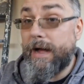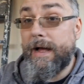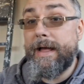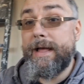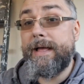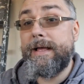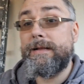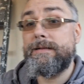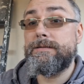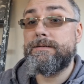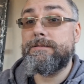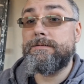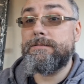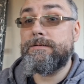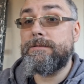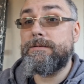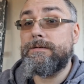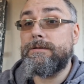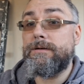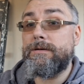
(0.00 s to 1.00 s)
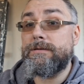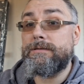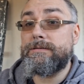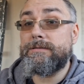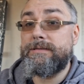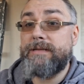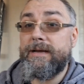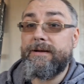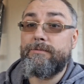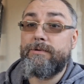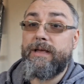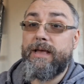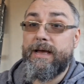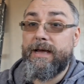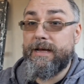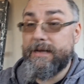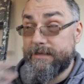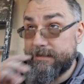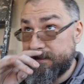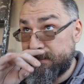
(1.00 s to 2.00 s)
And then we
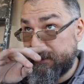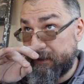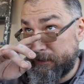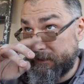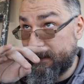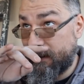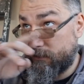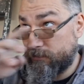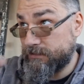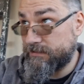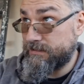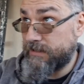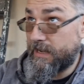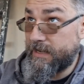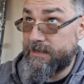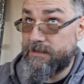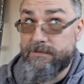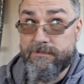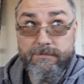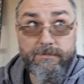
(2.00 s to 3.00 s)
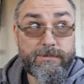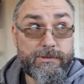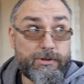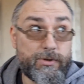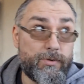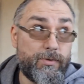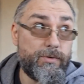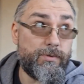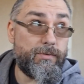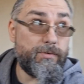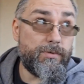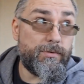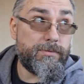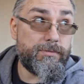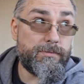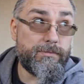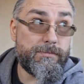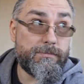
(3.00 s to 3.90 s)
had, that was like 2,